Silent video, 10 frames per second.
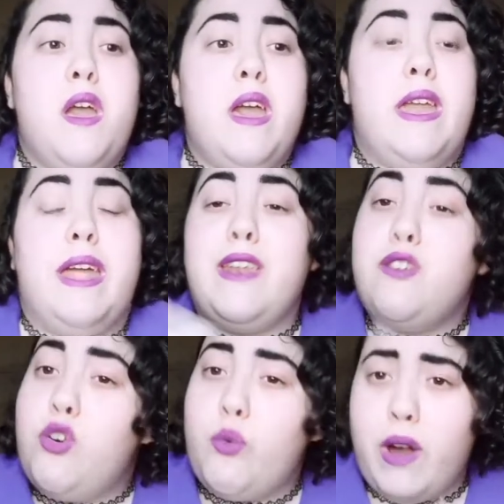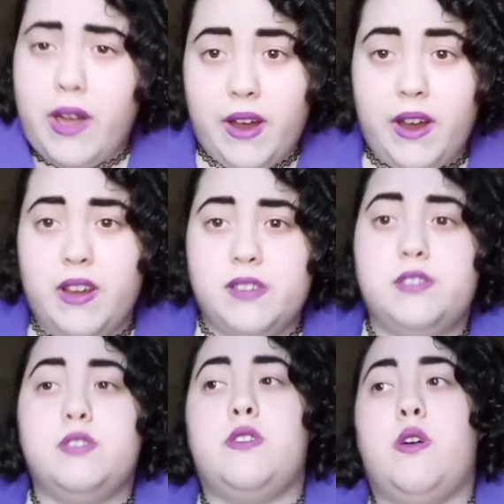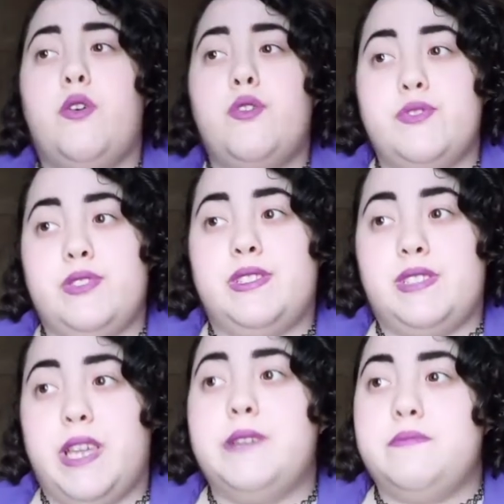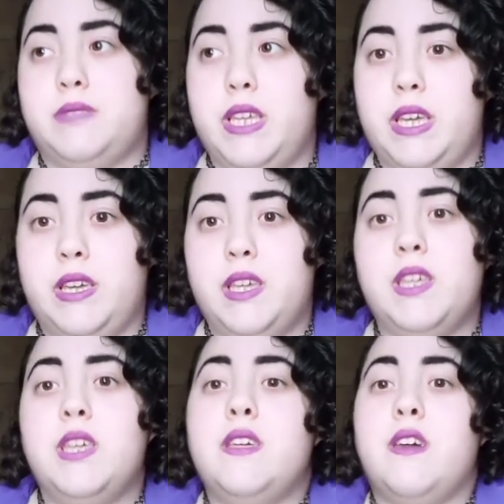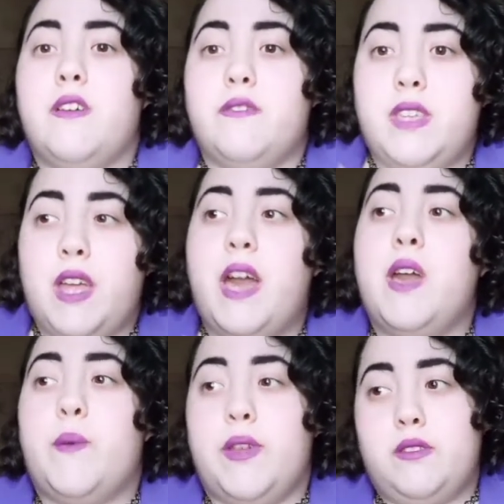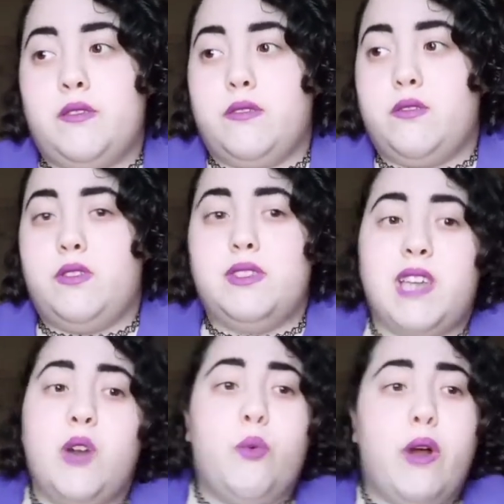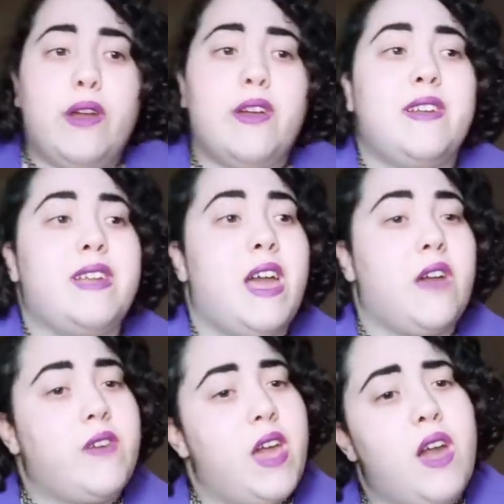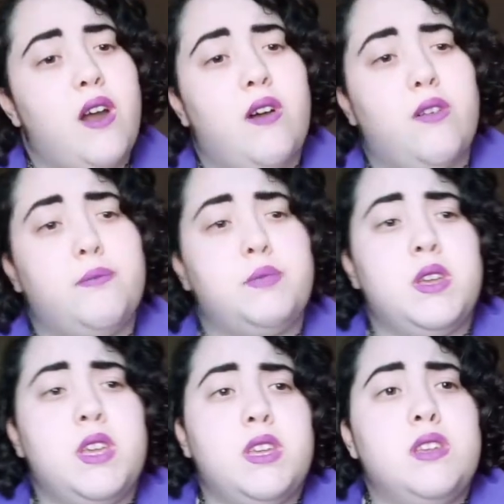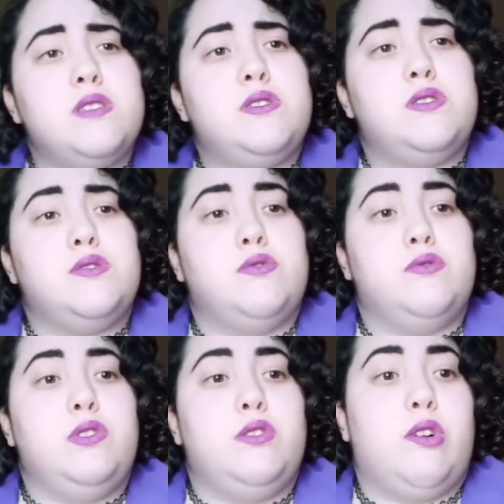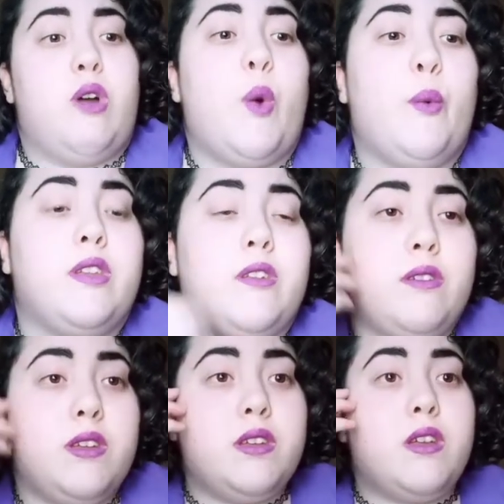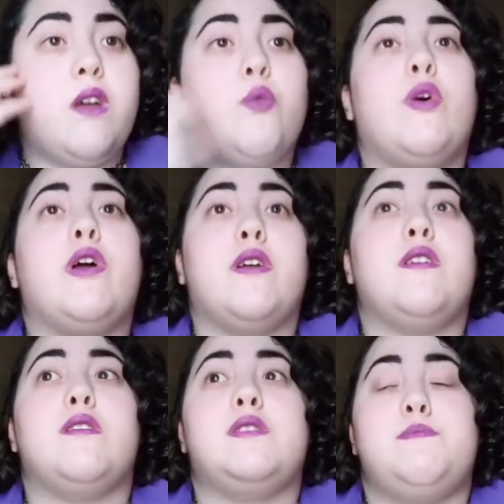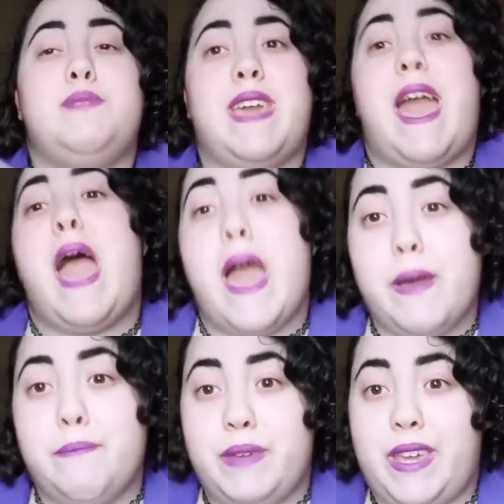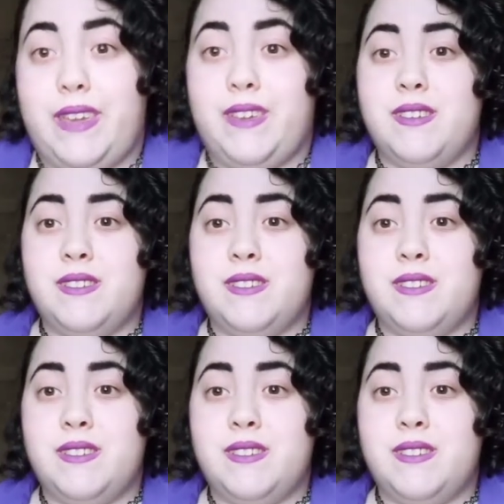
And I don't want her to go through the same thing that I went through, because I want her to have help. I want her to be happy.